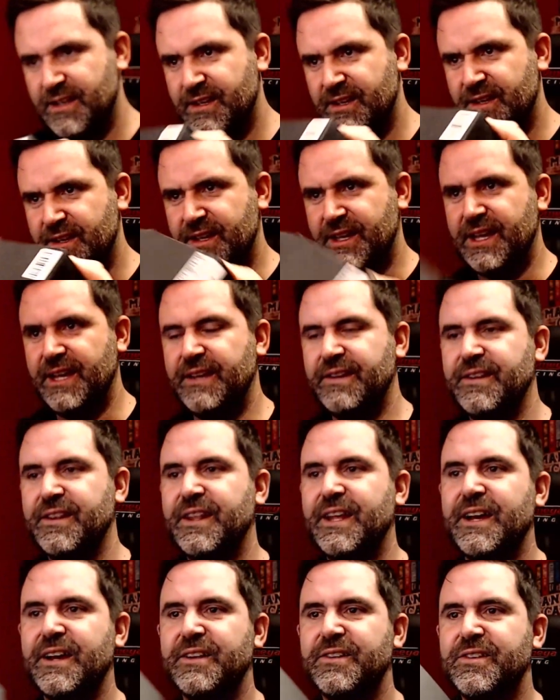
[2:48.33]
Okay, so
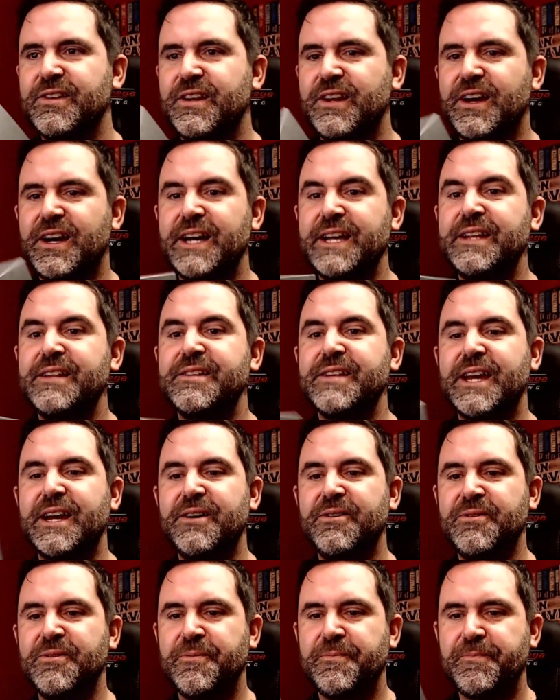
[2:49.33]
that slides
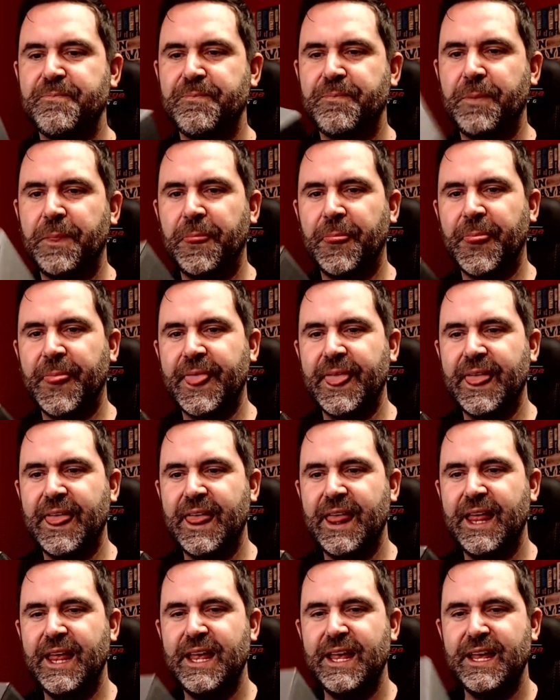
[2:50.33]
out.
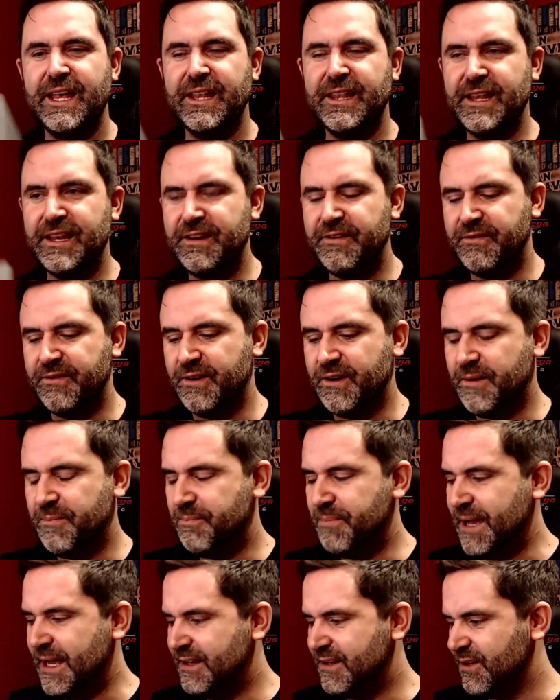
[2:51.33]
Then you've got a
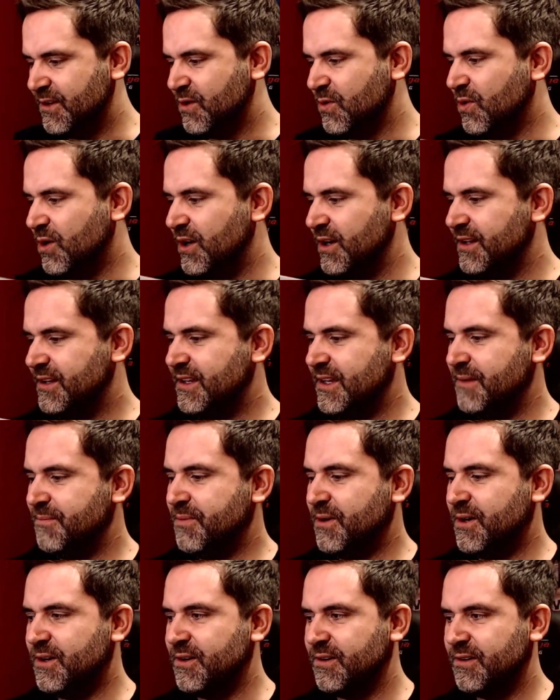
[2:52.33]
better quality
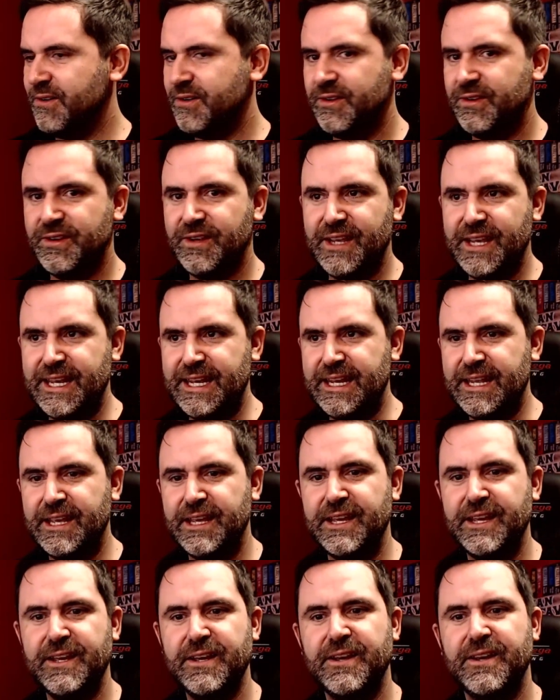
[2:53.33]
box in
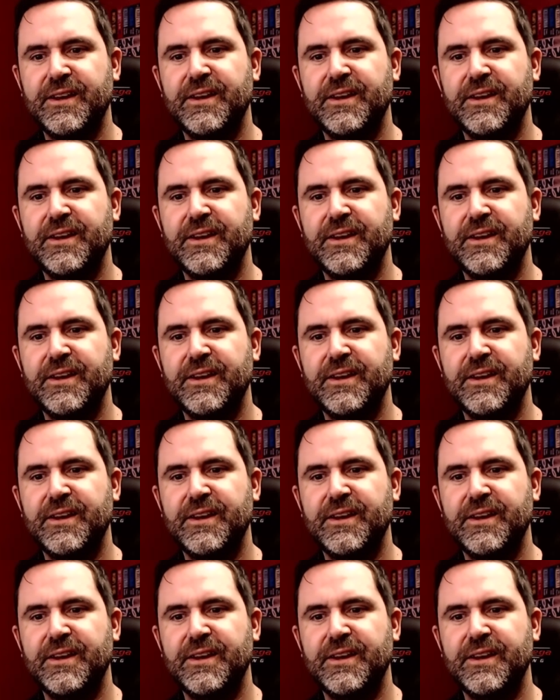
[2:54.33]
here.